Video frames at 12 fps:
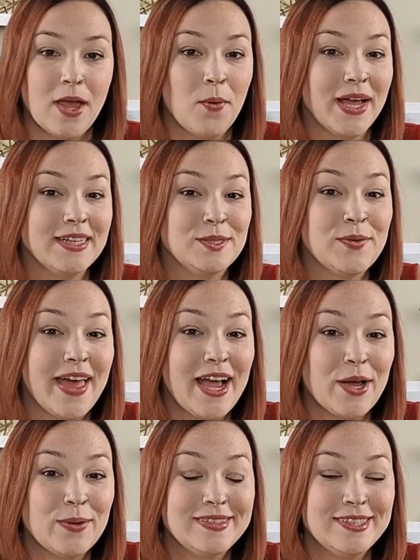Okay, so
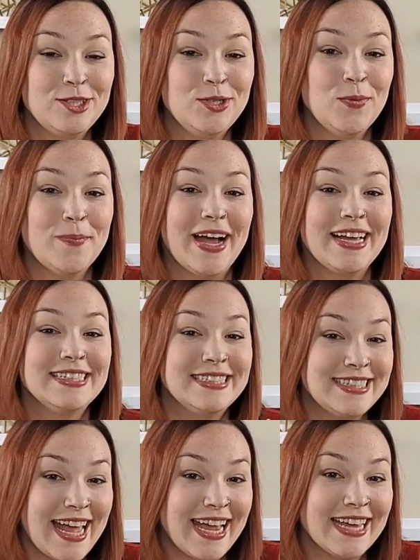that goes into my
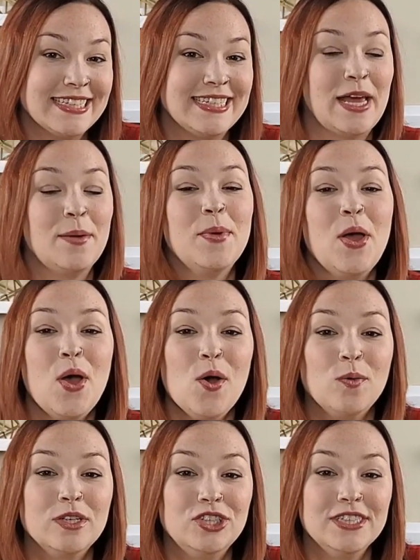second tip,
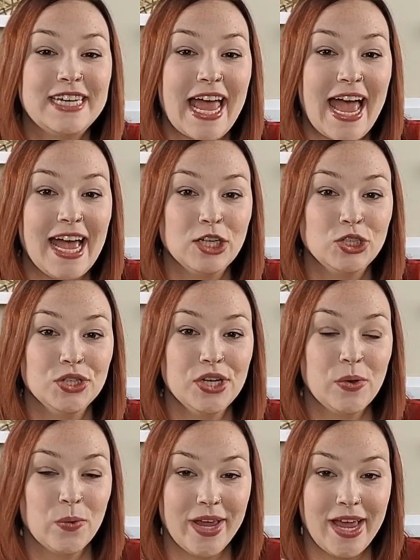which is to actually
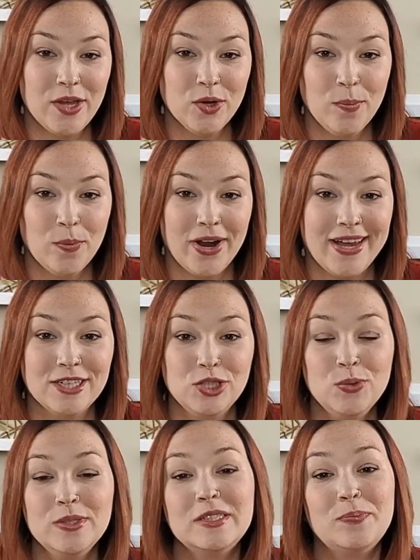create your brand
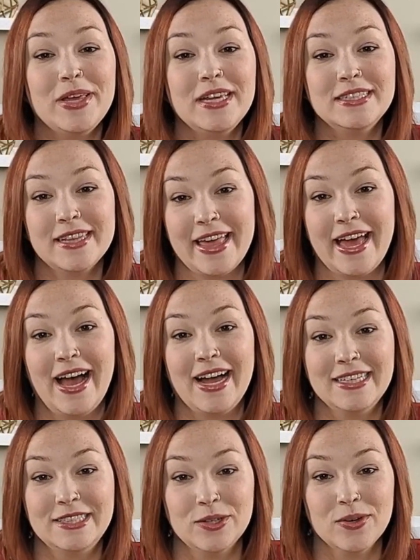to speak to that
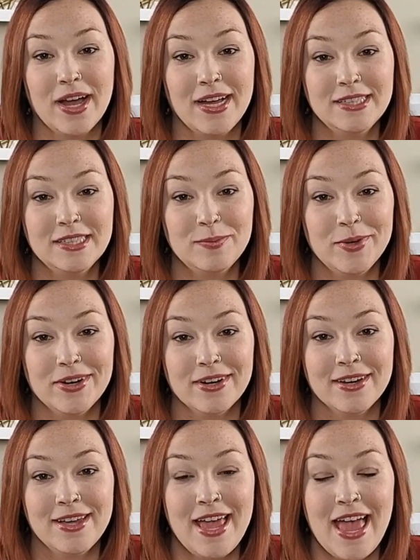ideal customer.
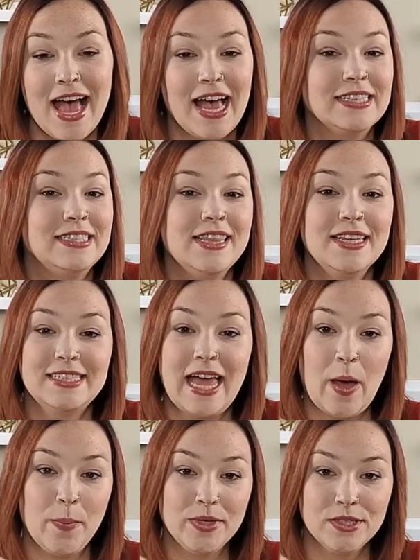I see this
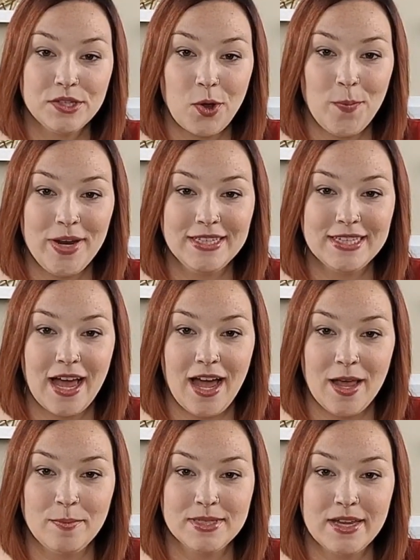happen so many
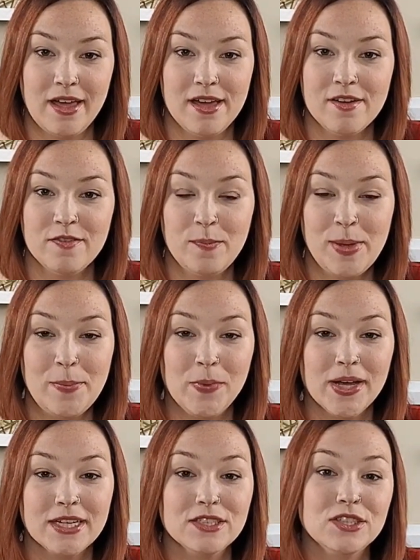times of people
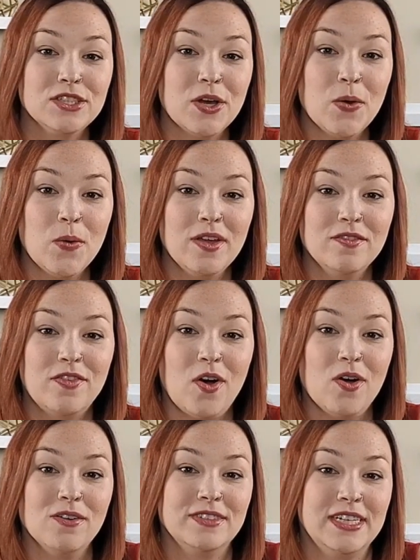get so
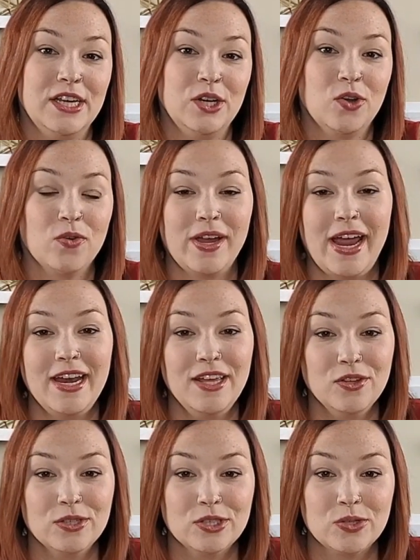involved in
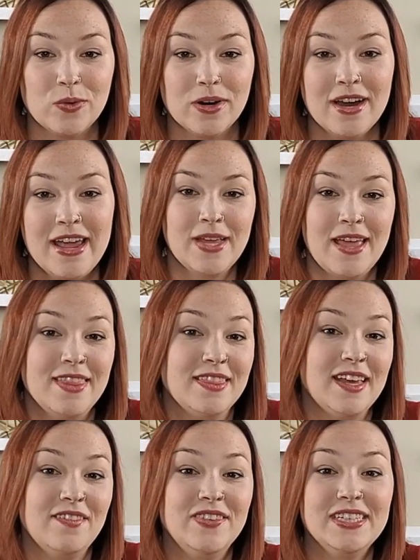creating their store that
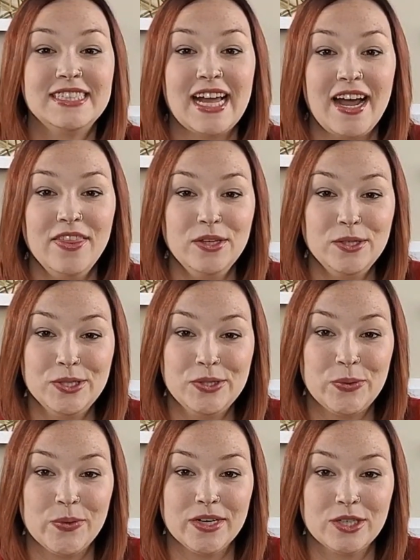they've designed their
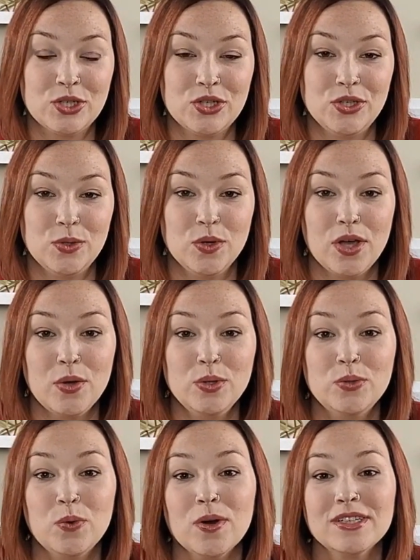store to go
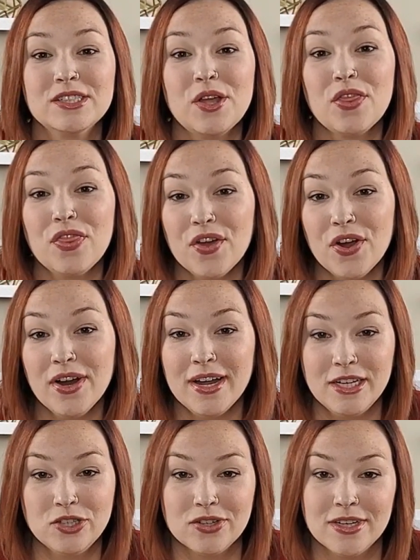towards their
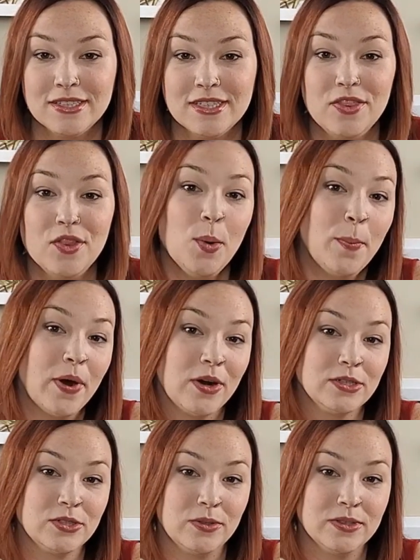interests and their
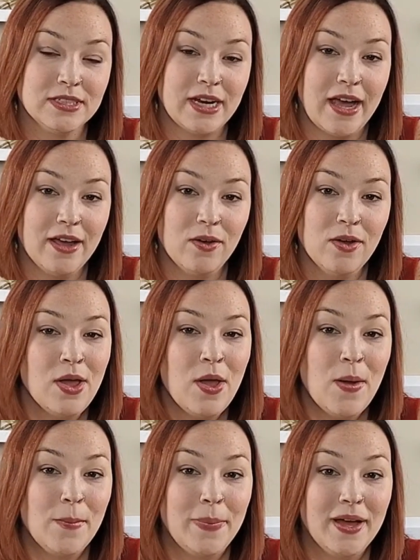personal style.
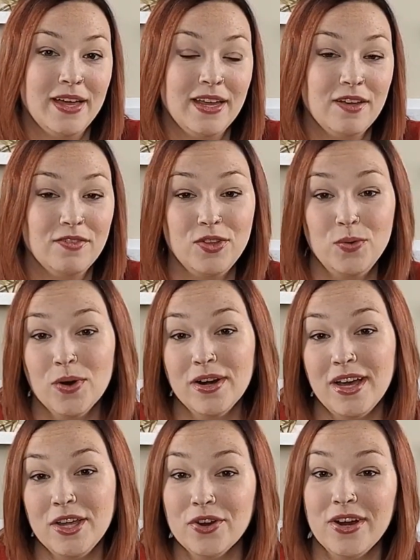But if you're
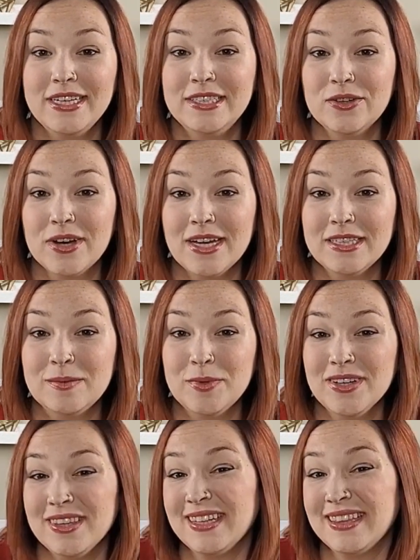not your ideal
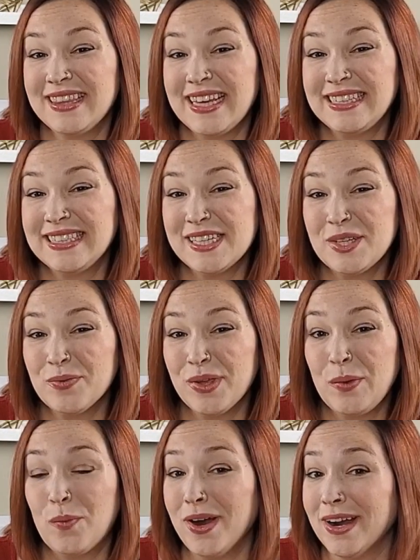customer, then that doesn't
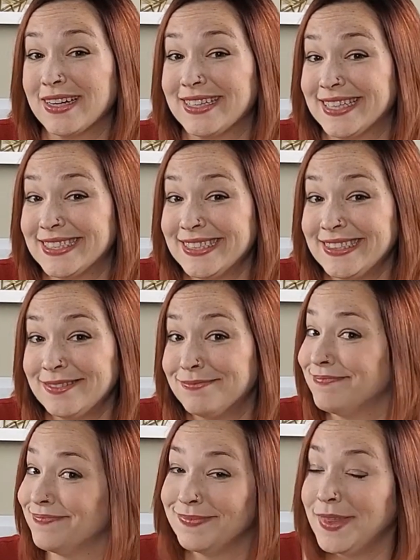really work, does it?
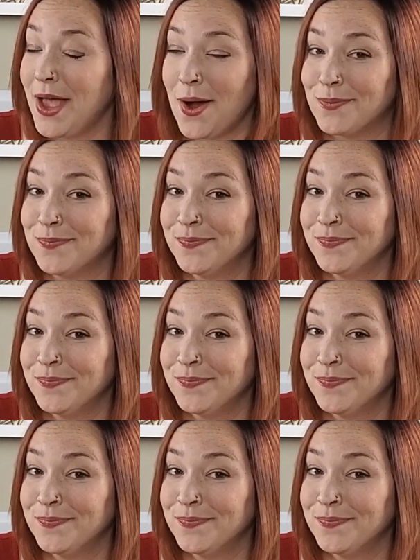No.